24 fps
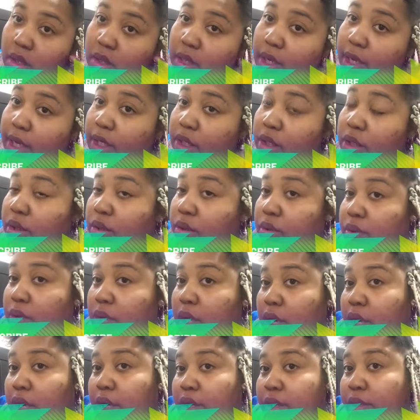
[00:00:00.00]
Day two,
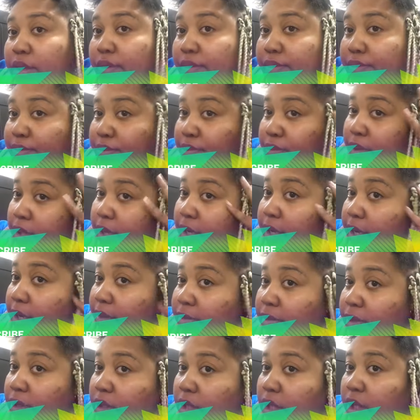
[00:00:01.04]
y'all. And
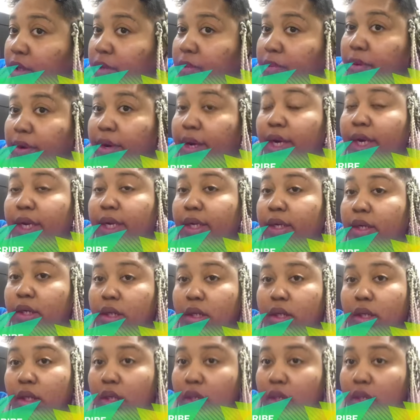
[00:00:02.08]
I'm still braiding